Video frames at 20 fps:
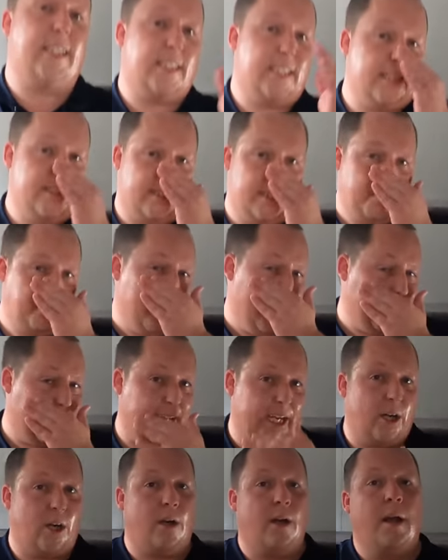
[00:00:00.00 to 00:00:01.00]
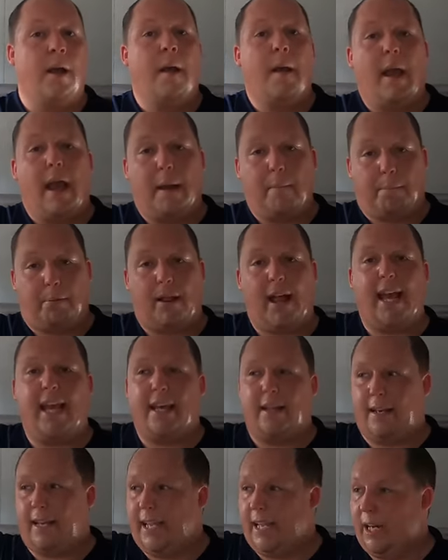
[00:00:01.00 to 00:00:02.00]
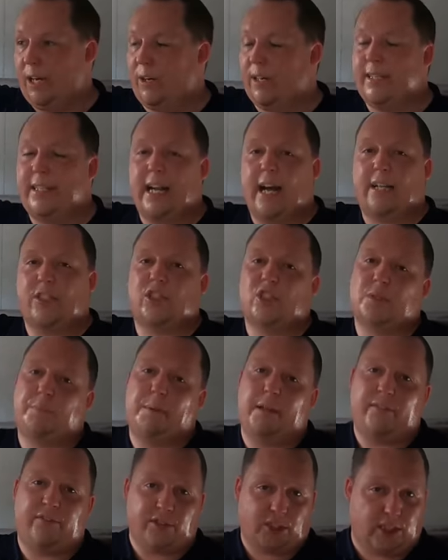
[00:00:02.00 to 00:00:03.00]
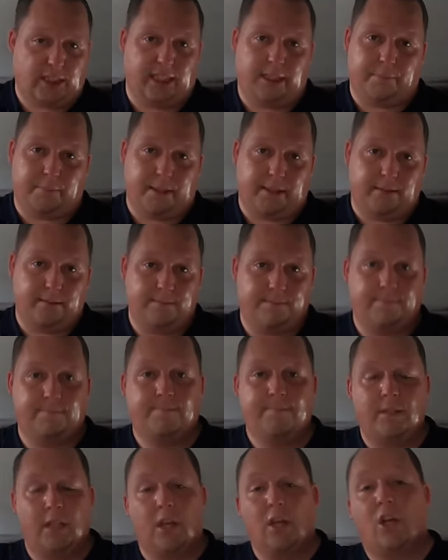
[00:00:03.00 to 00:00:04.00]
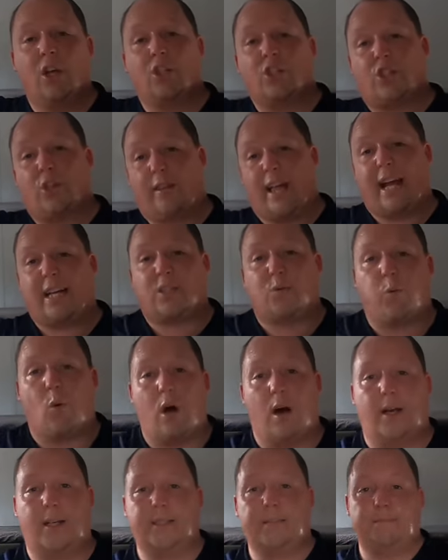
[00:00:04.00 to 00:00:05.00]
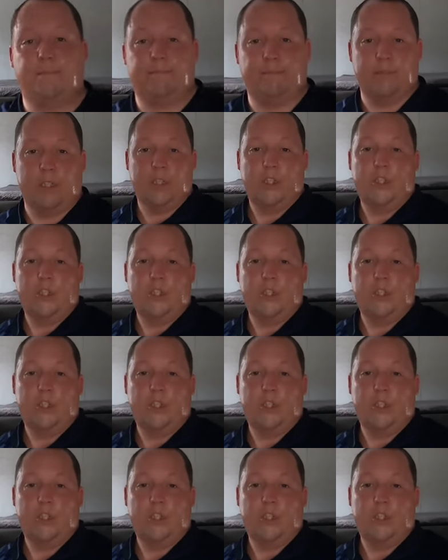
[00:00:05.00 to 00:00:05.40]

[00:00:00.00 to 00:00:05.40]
kids can sit back here and play in here, not just be for sleeping. Okay. So that's one,